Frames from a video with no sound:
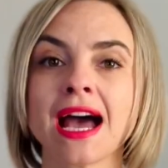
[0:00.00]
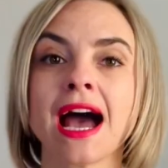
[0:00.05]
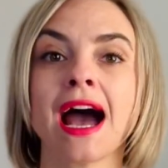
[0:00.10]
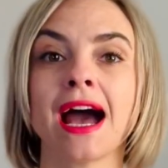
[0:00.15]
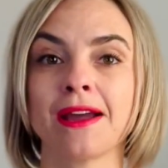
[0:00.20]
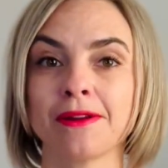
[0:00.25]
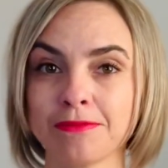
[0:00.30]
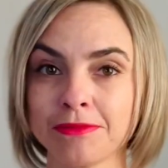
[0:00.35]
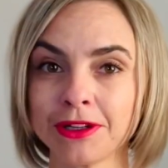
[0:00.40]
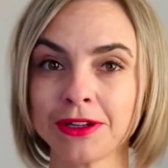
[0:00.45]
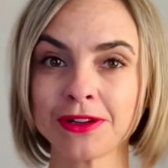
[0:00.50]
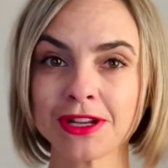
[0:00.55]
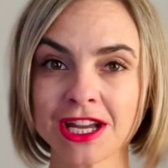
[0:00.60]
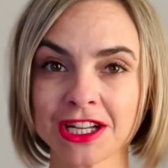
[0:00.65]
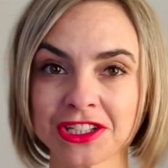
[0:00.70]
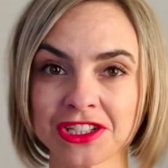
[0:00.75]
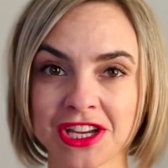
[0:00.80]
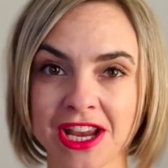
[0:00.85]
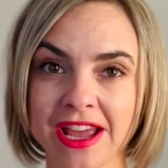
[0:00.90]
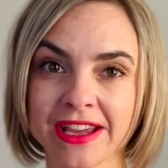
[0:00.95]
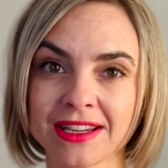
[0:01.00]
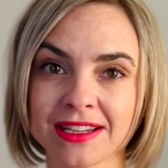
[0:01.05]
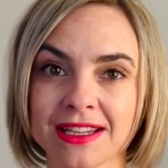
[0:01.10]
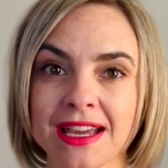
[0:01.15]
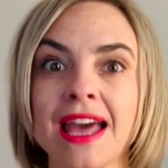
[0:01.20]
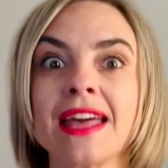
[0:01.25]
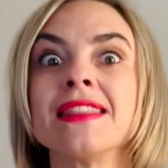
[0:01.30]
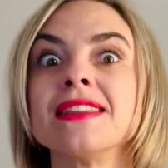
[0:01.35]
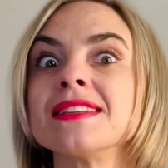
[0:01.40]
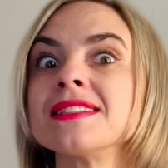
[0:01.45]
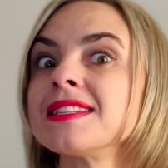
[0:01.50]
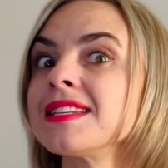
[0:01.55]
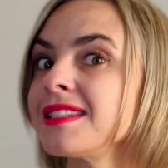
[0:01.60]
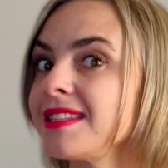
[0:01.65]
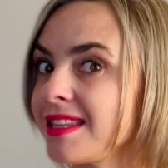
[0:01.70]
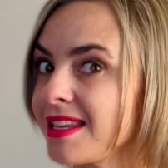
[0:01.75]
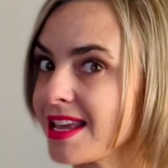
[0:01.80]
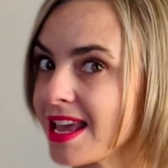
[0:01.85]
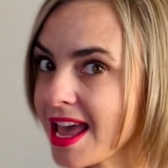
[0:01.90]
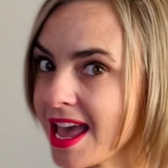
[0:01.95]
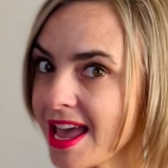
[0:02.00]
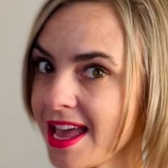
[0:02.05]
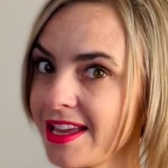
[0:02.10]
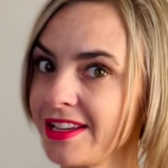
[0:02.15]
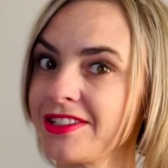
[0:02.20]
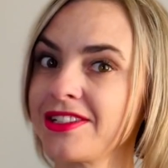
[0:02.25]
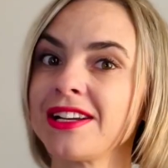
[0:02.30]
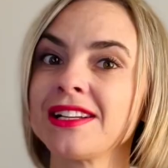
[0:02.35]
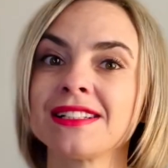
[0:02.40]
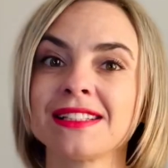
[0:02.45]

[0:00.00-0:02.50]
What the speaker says: I'm Maria Czech and this is the Agile